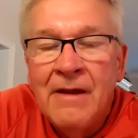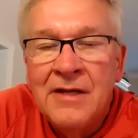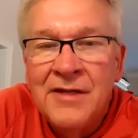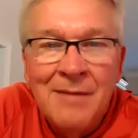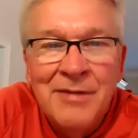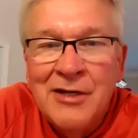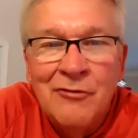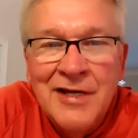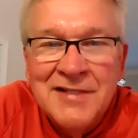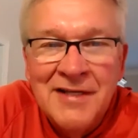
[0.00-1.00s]
not being
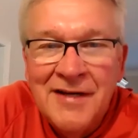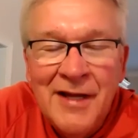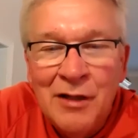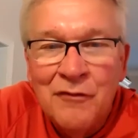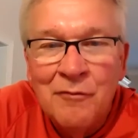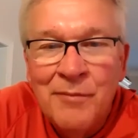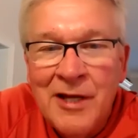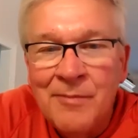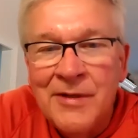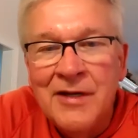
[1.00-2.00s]
arrested and held for bail
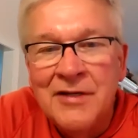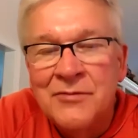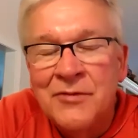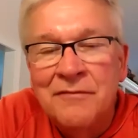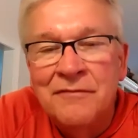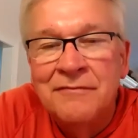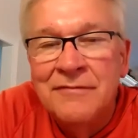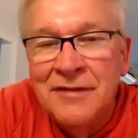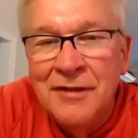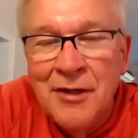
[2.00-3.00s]
because
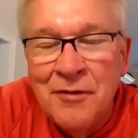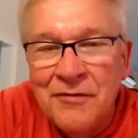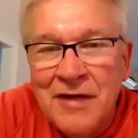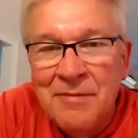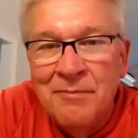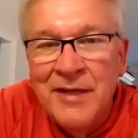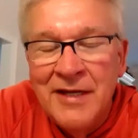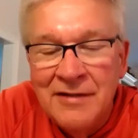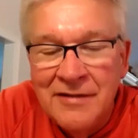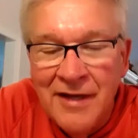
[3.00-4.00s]
they've been
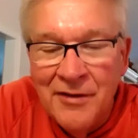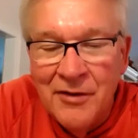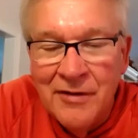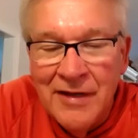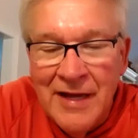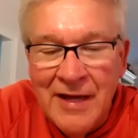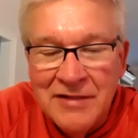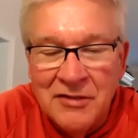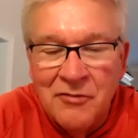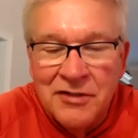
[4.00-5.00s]
meeting together as
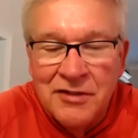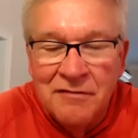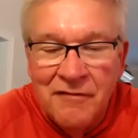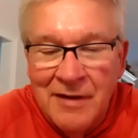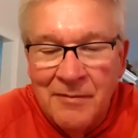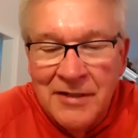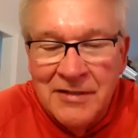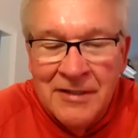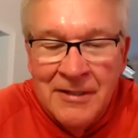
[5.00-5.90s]
a Christian families.